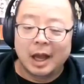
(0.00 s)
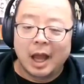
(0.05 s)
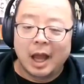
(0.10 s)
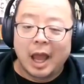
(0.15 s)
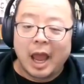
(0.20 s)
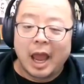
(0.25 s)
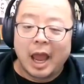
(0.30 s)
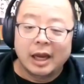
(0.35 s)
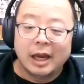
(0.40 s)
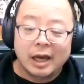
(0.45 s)

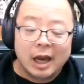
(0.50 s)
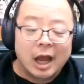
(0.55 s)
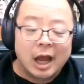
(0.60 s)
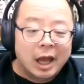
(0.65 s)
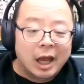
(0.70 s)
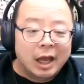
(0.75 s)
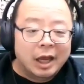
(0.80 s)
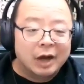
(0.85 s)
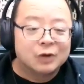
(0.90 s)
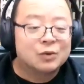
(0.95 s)
And
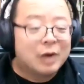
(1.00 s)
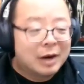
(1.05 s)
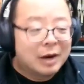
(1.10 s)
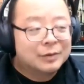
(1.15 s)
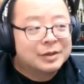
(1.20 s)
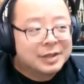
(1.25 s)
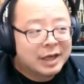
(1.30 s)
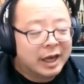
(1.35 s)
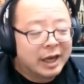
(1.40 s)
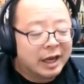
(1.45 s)
here's what I
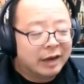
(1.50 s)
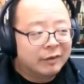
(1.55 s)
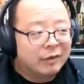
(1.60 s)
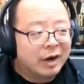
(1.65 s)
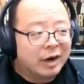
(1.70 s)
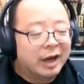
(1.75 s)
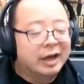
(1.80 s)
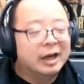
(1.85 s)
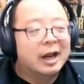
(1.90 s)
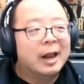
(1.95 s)
would say, right?